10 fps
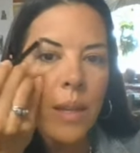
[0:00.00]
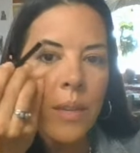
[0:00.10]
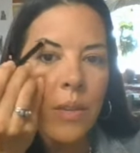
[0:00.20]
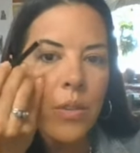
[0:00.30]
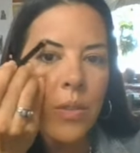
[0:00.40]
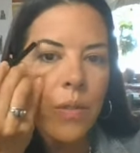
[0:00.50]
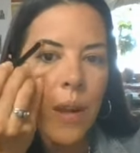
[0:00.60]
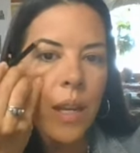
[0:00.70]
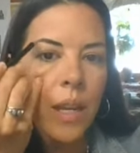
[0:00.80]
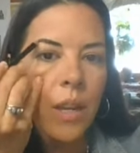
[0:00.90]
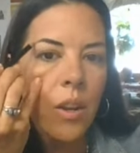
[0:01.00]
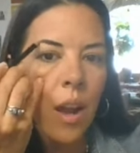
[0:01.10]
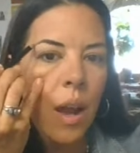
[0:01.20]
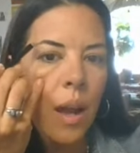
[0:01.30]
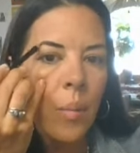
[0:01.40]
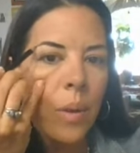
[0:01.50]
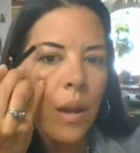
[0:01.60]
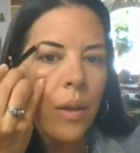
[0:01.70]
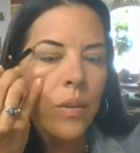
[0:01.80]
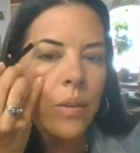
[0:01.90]
is you're defining your
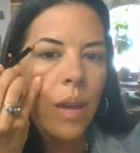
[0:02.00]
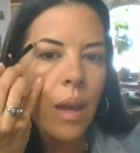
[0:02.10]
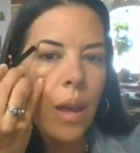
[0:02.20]
eyebrows,